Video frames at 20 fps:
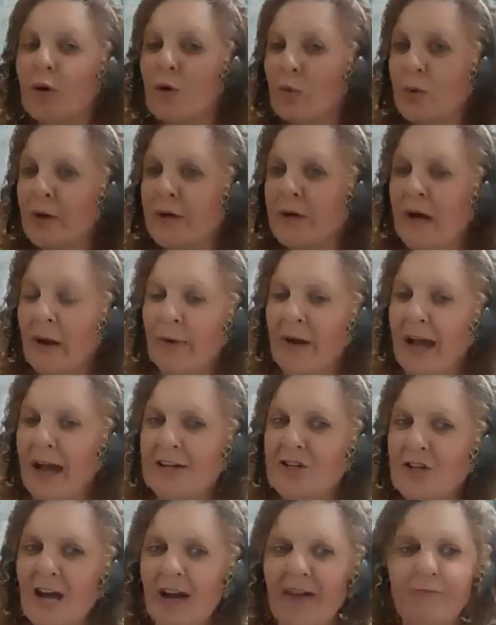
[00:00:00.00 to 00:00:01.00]
we
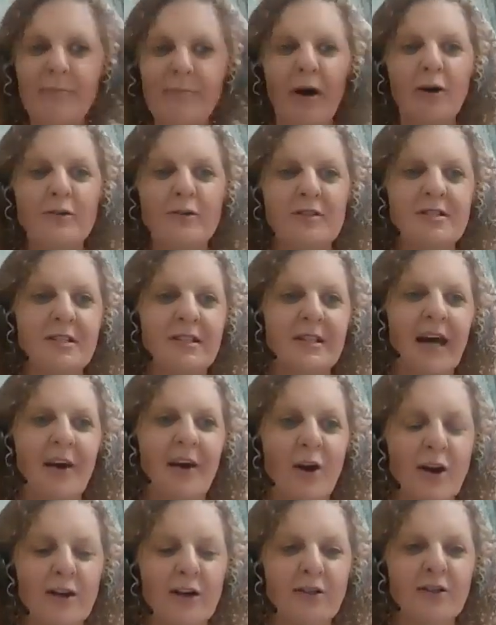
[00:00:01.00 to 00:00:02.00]
actually have posted that
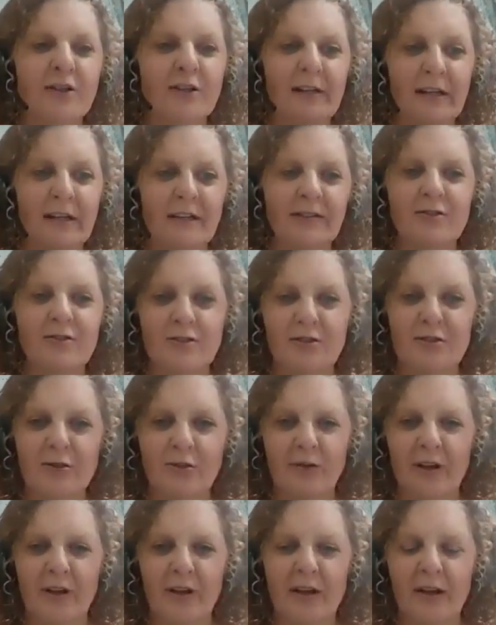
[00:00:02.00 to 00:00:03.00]
article
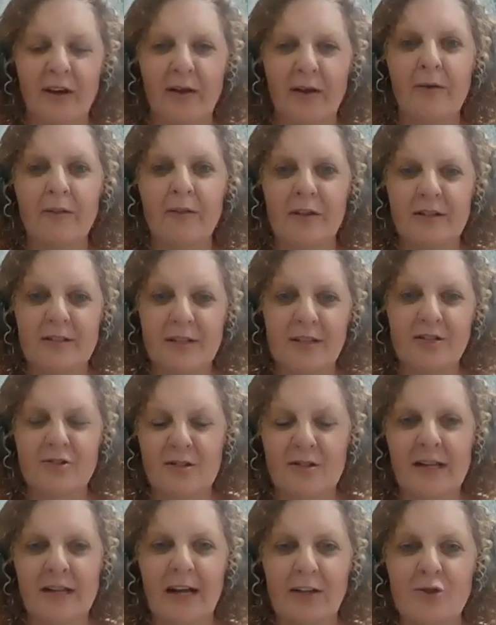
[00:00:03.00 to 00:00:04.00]
into the
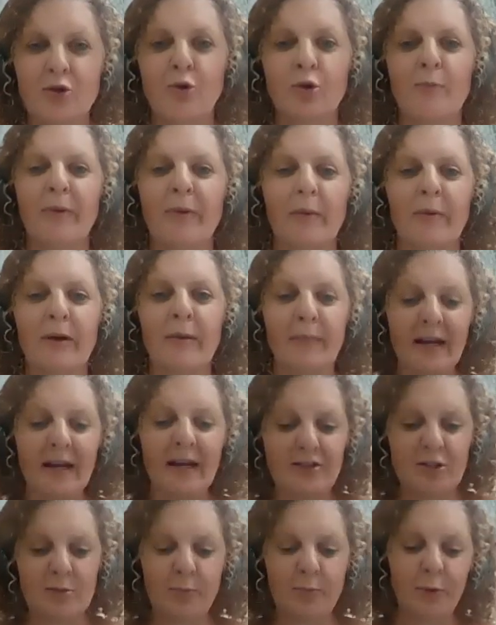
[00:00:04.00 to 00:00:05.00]
Teachers Lounge group, and we may
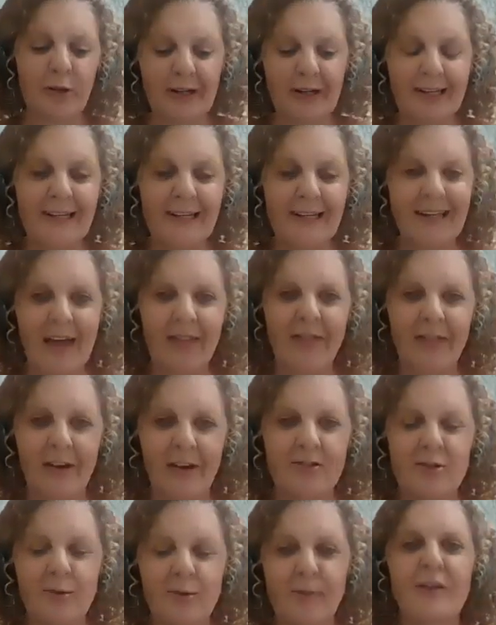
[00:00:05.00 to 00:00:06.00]
just put it again
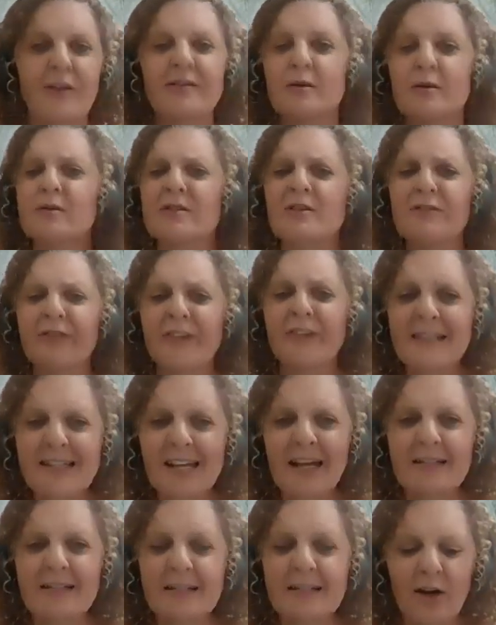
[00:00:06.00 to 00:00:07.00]
there. So, because it was a
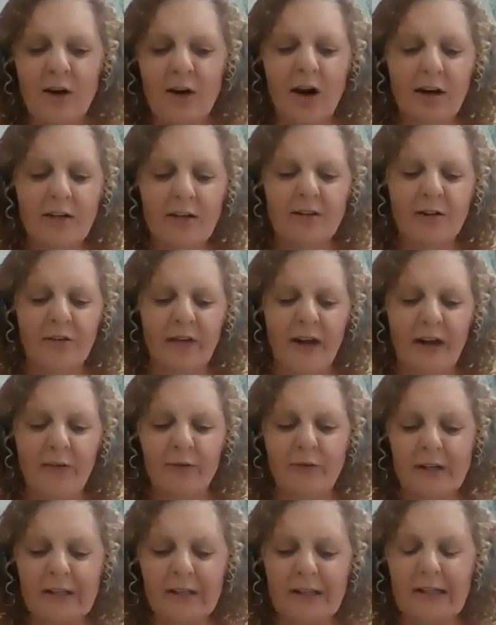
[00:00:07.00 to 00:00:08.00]
fantastic article that
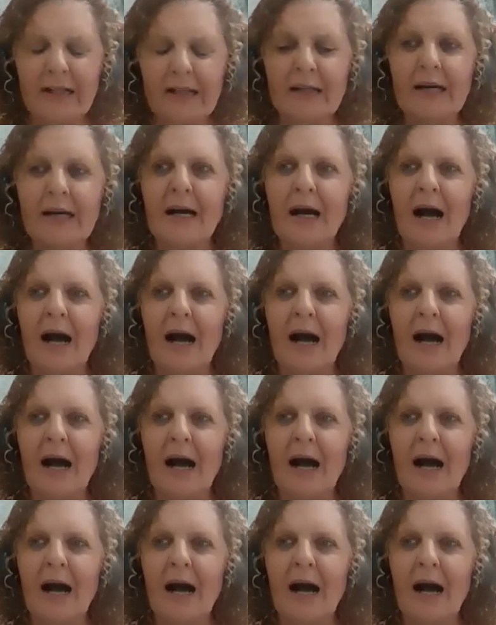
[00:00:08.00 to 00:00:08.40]
really